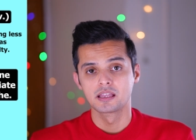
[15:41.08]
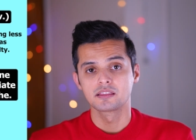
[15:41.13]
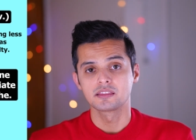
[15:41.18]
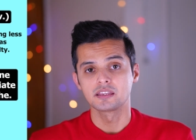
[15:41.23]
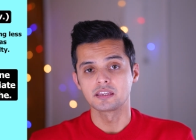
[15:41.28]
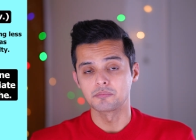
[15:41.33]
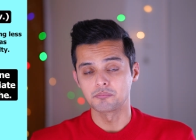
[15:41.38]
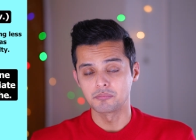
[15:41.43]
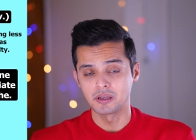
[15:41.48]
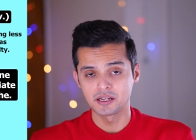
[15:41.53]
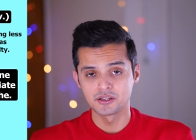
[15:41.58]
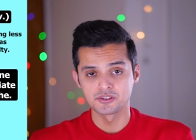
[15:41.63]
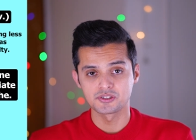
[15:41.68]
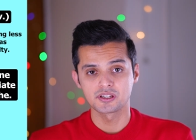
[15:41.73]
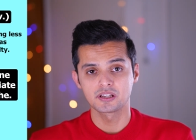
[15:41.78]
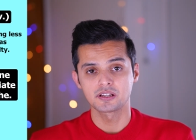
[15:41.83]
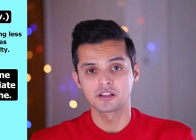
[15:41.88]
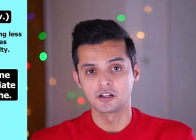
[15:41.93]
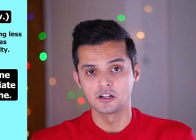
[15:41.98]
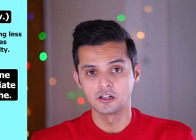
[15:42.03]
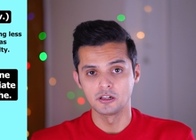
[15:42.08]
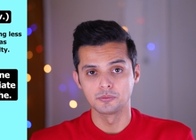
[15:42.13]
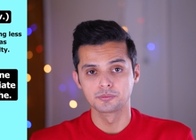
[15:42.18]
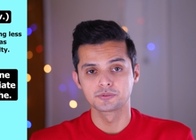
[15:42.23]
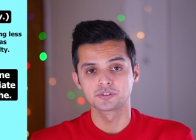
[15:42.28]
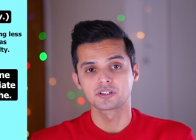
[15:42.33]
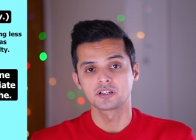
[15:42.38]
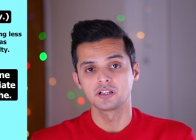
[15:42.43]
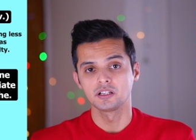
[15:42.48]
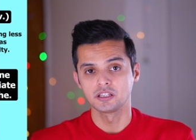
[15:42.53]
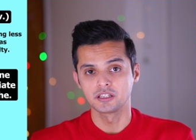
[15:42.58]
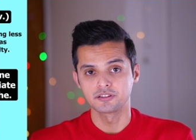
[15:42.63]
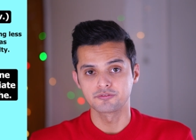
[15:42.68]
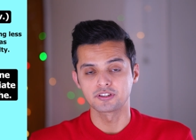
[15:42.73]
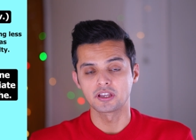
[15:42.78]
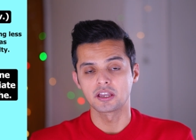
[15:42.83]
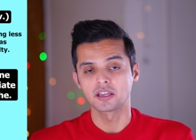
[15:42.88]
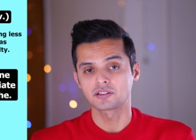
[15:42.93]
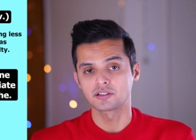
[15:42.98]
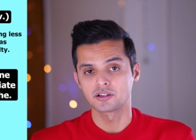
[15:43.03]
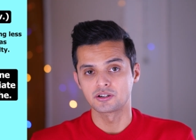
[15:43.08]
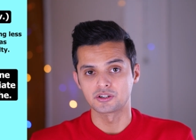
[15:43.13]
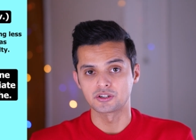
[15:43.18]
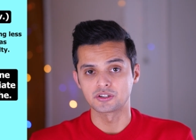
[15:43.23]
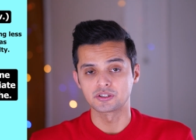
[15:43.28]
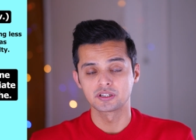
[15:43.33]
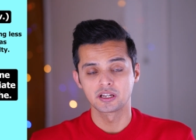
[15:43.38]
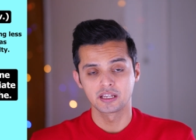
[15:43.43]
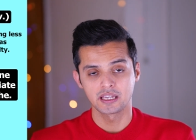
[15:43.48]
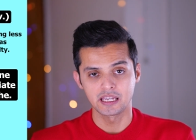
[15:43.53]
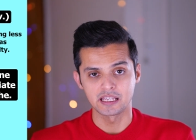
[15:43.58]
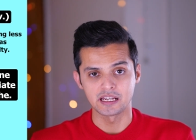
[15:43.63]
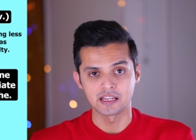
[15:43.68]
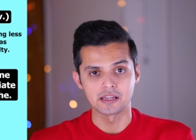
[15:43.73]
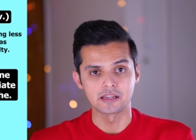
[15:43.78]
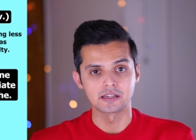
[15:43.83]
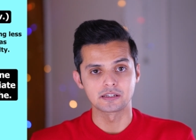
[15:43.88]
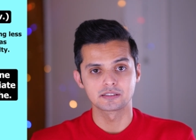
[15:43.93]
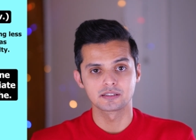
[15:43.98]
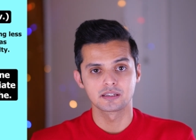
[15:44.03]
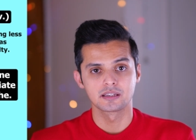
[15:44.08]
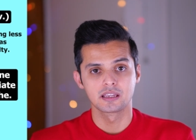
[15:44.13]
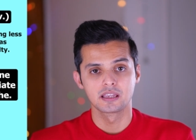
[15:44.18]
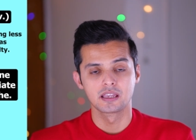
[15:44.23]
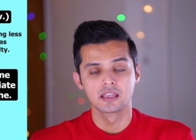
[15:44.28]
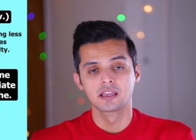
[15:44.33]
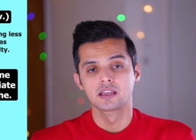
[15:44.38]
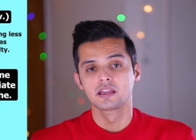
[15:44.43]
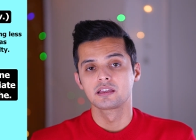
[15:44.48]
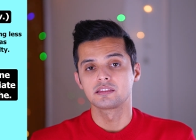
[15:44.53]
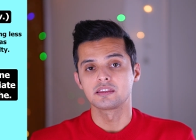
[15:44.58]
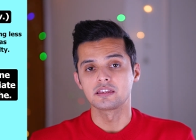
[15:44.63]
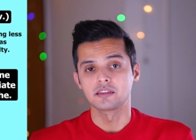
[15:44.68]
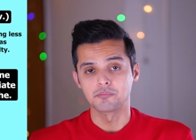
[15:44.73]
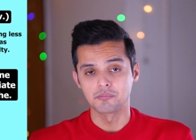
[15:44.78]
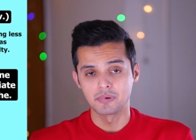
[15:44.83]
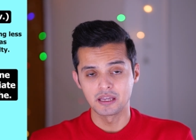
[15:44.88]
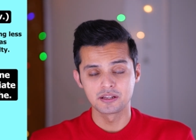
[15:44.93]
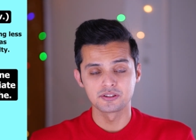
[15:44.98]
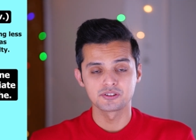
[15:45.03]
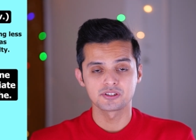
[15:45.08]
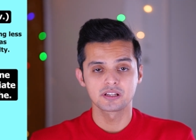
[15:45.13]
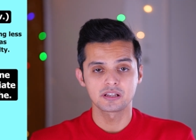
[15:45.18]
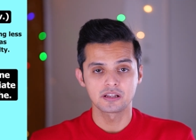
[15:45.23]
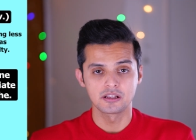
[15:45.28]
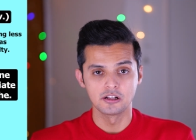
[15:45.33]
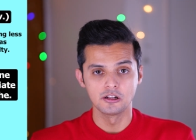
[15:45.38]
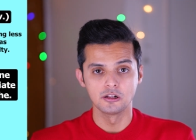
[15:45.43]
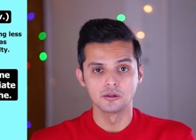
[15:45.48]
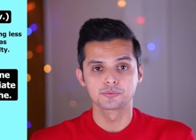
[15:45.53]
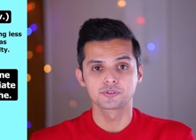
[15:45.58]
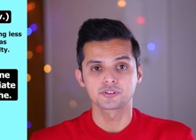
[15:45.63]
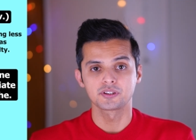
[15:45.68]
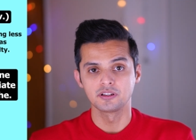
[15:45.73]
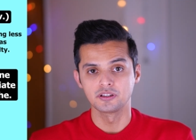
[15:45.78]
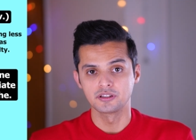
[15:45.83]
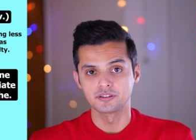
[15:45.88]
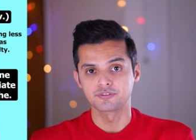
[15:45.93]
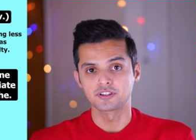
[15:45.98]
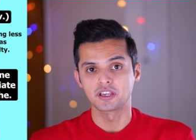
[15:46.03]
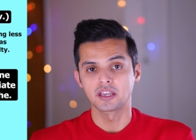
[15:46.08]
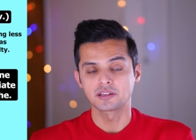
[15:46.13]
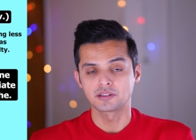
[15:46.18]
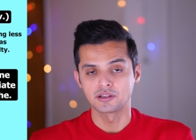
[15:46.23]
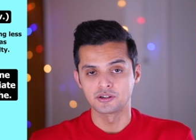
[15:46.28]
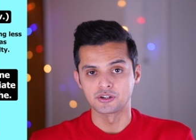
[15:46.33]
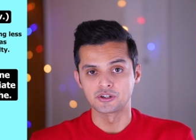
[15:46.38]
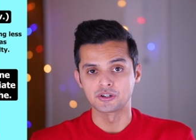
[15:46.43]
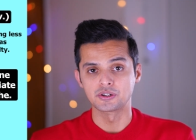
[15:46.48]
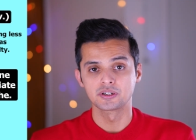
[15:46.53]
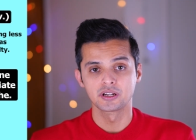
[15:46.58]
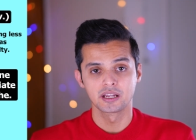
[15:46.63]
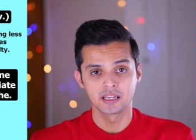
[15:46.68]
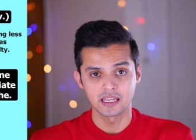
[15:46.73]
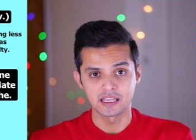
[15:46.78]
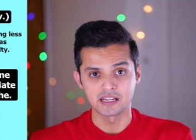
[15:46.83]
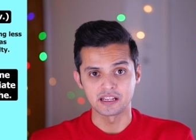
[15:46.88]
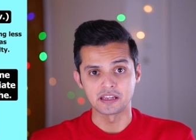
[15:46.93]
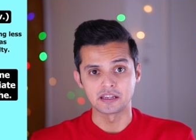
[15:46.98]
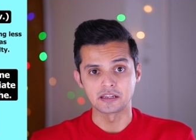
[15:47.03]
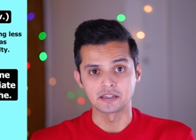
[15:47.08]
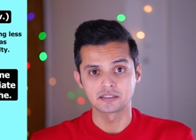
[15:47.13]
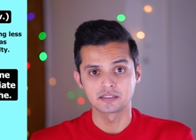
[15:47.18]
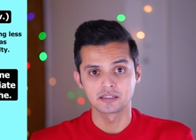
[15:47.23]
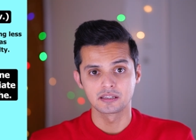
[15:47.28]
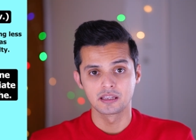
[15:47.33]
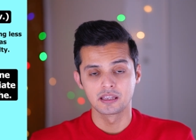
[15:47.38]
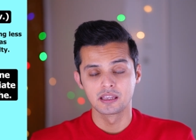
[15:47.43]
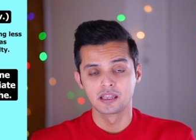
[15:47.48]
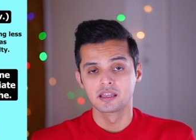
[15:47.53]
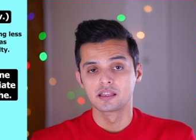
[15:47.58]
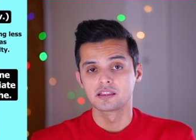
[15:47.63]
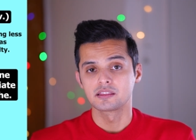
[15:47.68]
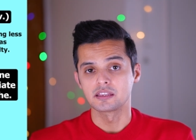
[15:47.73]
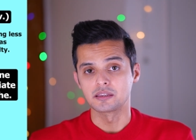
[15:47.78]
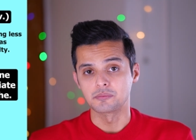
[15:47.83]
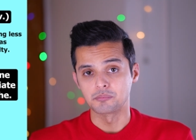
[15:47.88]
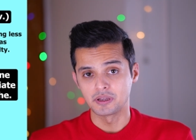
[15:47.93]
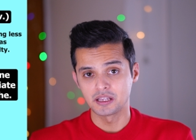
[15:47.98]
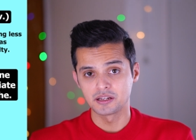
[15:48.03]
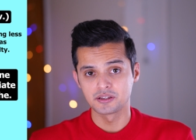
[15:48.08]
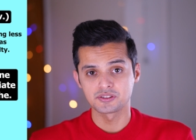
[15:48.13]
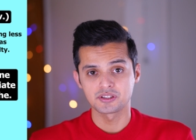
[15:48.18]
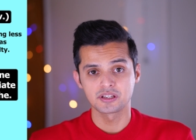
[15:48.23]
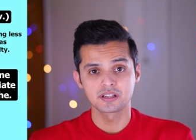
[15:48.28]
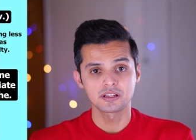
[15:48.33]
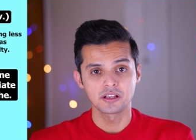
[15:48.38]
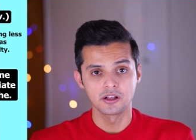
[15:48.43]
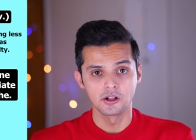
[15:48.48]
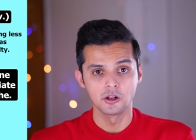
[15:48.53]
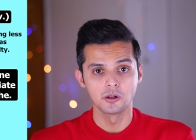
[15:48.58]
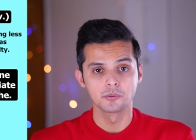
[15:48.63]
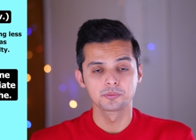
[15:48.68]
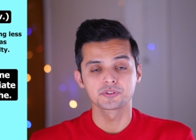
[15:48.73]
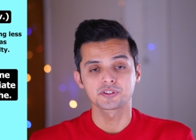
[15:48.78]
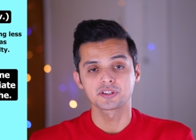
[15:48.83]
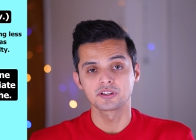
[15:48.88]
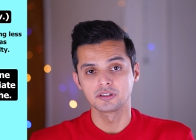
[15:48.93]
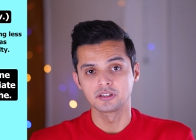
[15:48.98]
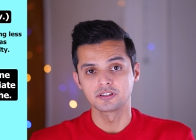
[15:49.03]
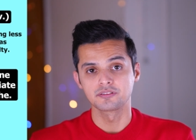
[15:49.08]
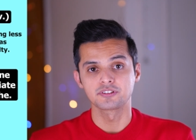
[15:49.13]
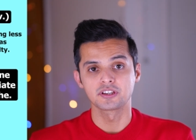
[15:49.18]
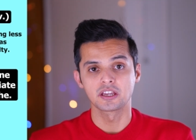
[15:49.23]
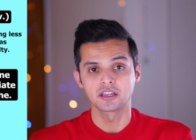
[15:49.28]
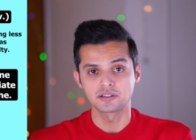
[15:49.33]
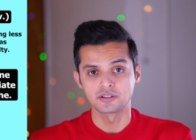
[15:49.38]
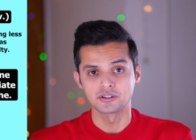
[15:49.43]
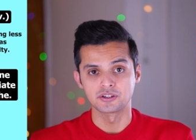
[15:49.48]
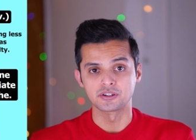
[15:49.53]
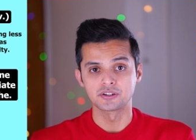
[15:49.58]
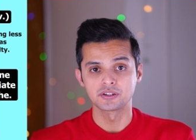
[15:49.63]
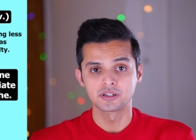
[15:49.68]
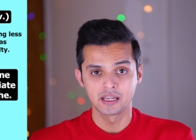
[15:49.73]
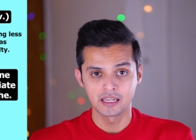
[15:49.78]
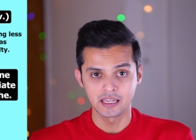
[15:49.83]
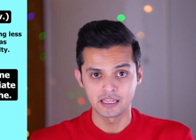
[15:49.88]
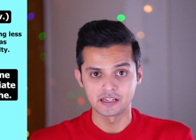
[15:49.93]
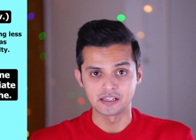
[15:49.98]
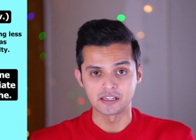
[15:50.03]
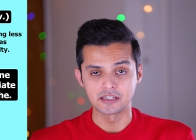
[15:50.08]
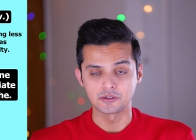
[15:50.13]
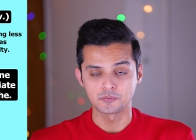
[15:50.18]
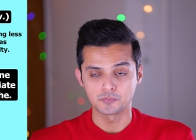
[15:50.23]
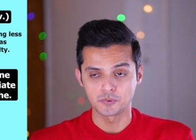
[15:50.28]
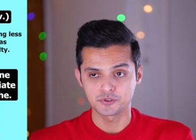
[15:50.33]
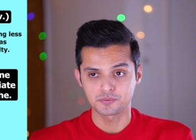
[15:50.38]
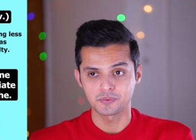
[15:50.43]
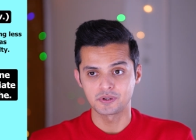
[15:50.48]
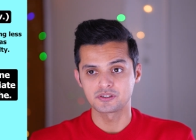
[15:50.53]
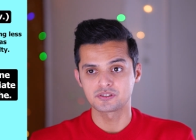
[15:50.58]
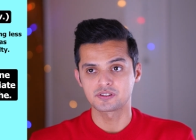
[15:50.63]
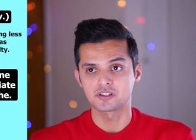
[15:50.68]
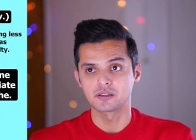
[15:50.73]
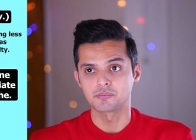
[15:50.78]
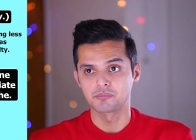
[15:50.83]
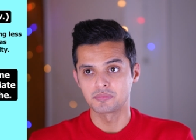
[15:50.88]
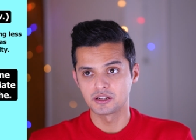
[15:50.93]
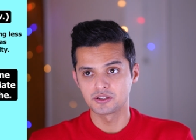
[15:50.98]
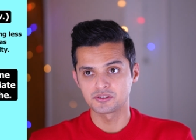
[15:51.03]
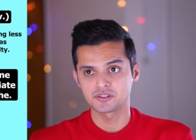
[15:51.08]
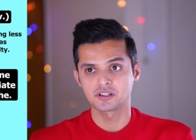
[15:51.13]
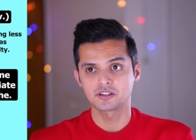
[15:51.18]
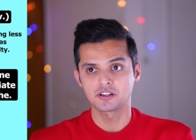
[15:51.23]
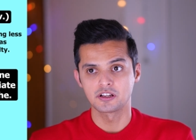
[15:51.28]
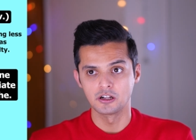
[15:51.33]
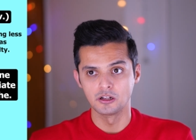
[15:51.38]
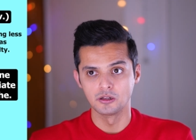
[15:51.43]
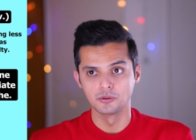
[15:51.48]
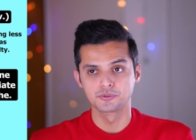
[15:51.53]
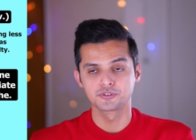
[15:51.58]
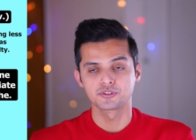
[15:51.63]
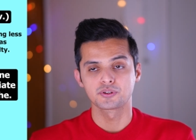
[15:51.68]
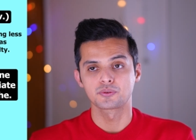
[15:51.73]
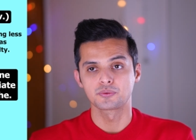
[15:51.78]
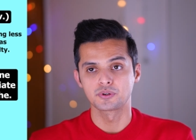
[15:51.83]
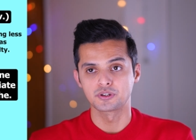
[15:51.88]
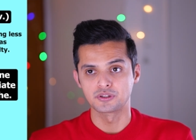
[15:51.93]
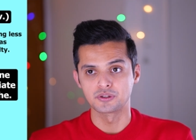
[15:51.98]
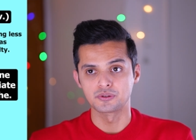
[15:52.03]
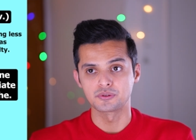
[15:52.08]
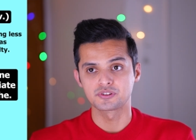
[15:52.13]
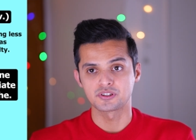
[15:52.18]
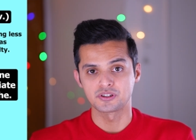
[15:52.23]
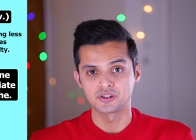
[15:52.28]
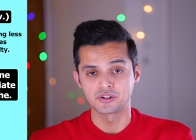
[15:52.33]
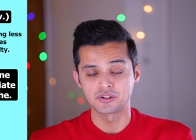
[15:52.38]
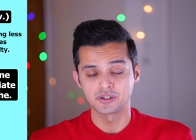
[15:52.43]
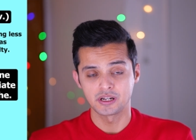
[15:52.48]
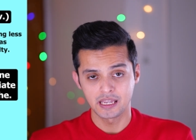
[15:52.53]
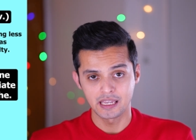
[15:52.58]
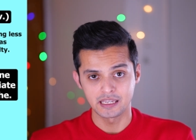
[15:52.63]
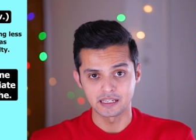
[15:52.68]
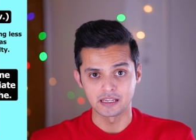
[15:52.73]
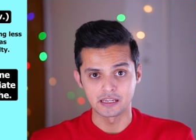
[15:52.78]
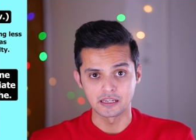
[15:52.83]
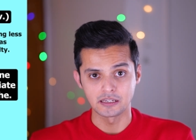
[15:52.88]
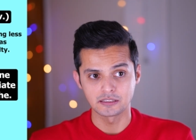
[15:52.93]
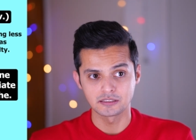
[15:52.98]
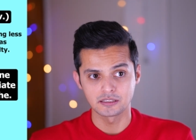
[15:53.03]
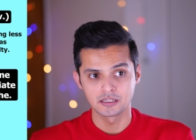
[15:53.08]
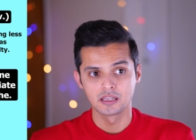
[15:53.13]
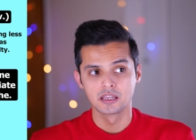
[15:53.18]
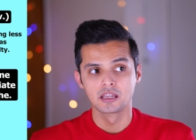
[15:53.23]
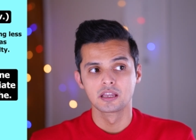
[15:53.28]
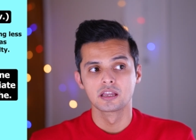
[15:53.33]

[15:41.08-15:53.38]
The medicine helped alleviate her headache. The medicine helped alleviate her headache. The medicine helped alleviate her headache, which means the medicine helped reduce her headache.